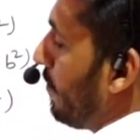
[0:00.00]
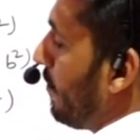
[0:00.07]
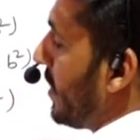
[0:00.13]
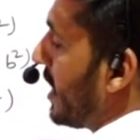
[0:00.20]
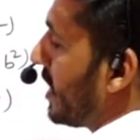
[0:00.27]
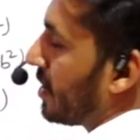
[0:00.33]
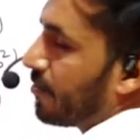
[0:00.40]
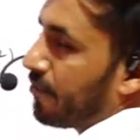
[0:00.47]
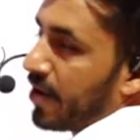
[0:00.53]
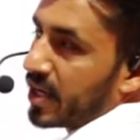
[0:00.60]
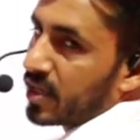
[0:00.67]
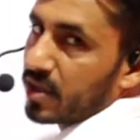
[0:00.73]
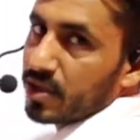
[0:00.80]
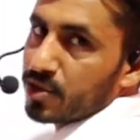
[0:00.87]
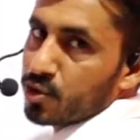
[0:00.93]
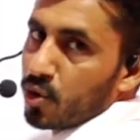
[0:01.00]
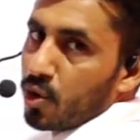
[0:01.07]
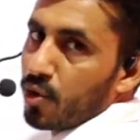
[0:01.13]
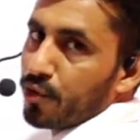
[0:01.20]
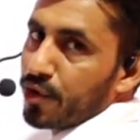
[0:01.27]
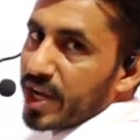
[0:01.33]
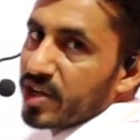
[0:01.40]
make factors
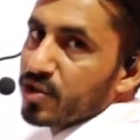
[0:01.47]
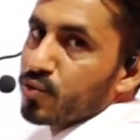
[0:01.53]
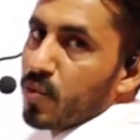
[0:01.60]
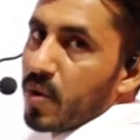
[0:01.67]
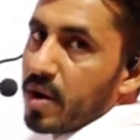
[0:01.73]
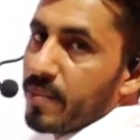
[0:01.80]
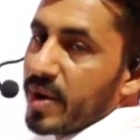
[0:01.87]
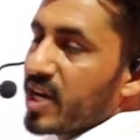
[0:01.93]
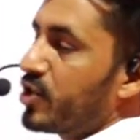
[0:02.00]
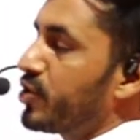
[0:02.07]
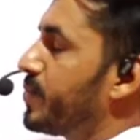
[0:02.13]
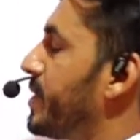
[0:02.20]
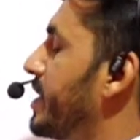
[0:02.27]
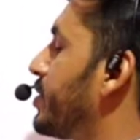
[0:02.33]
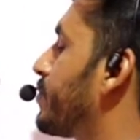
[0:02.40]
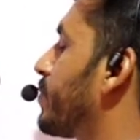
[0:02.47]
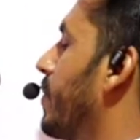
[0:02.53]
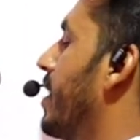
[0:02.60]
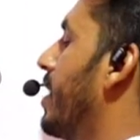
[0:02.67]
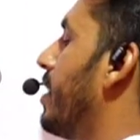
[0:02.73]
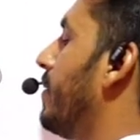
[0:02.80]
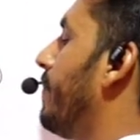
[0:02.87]
of a square minus b
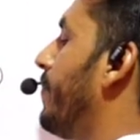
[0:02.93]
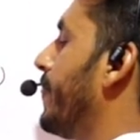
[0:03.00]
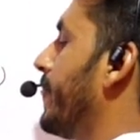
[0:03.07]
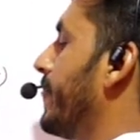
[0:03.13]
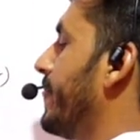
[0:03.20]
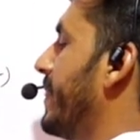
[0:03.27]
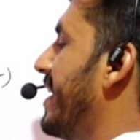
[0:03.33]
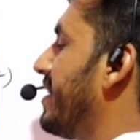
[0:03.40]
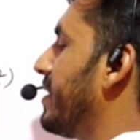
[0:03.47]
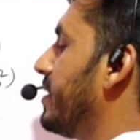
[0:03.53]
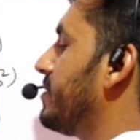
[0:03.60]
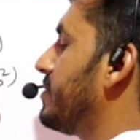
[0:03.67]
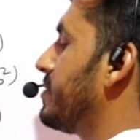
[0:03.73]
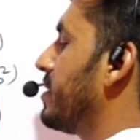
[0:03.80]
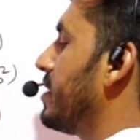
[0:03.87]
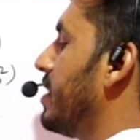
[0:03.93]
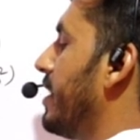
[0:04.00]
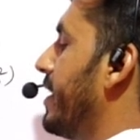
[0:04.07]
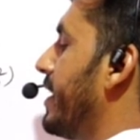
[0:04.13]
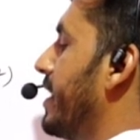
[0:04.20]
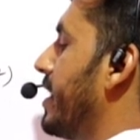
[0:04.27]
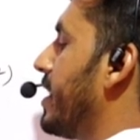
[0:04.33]
square, that is
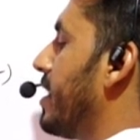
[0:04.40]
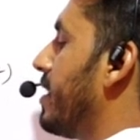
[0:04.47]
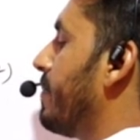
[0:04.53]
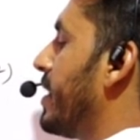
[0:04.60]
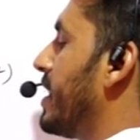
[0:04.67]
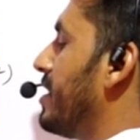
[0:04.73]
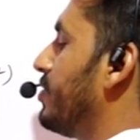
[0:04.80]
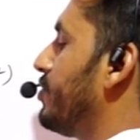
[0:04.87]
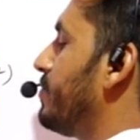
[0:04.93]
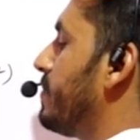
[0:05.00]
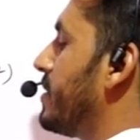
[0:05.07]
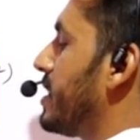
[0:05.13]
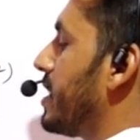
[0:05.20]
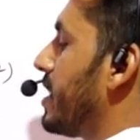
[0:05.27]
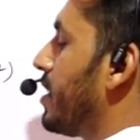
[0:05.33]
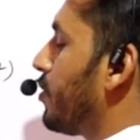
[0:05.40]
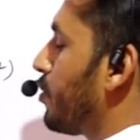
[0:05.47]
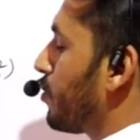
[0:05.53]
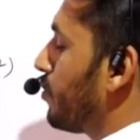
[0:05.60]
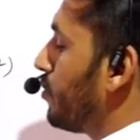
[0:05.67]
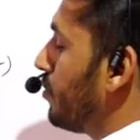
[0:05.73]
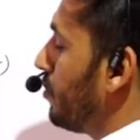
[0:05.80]
a minus b
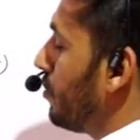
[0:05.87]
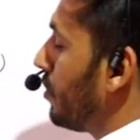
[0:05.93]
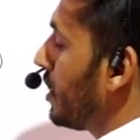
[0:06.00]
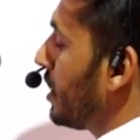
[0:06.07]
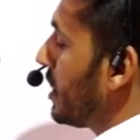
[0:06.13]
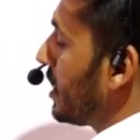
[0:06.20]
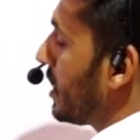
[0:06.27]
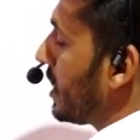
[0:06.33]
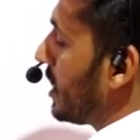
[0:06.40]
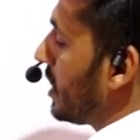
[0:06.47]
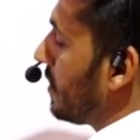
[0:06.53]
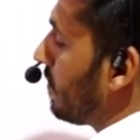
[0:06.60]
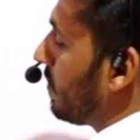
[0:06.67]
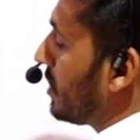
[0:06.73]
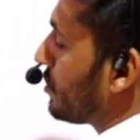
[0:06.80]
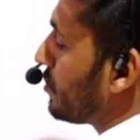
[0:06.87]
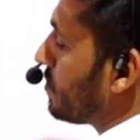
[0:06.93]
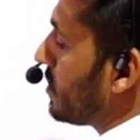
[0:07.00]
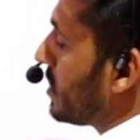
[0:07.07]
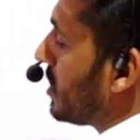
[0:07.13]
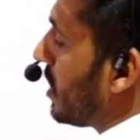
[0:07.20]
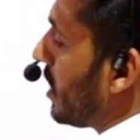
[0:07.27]
into a plus
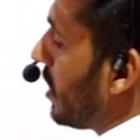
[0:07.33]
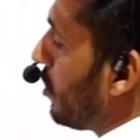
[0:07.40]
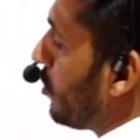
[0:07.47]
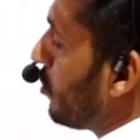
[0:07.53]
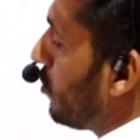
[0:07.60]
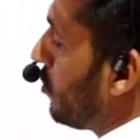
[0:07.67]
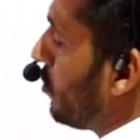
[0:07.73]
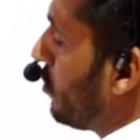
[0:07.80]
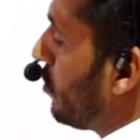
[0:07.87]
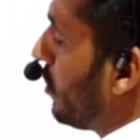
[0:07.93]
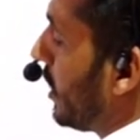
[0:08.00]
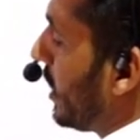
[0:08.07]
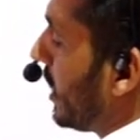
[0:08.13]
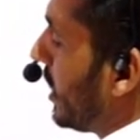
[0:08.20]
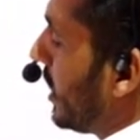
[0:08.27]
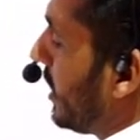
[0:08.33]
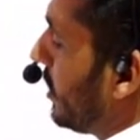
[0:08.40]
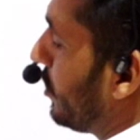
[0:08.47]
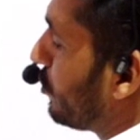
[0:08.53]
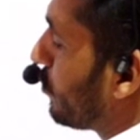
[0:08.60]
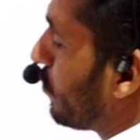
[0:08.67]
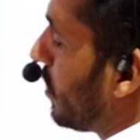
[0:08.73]
b into a
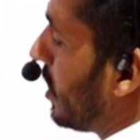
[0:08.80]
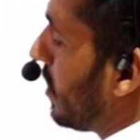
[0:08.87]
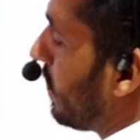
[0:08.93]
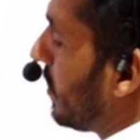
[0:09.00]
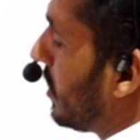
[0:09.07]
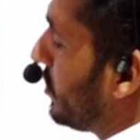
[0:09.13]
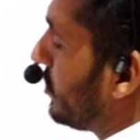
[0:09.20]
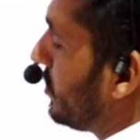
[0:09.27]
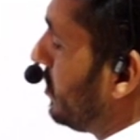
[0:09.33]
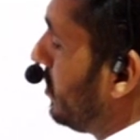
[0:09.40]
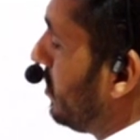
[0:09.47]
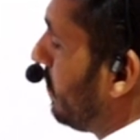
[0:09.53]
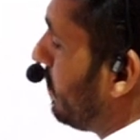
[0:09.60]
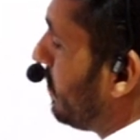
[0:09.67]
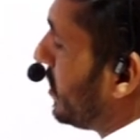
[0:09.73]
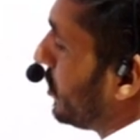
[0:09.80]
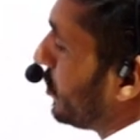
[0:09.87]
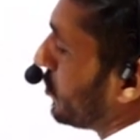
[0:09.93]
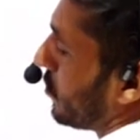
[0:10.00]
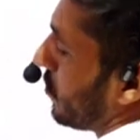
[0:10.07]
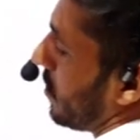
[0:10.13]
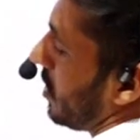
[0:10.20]
square plus b
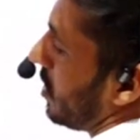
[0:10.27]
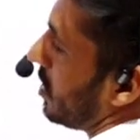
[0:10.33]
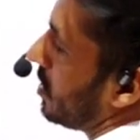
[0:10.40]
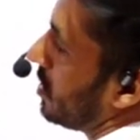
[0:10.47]
square.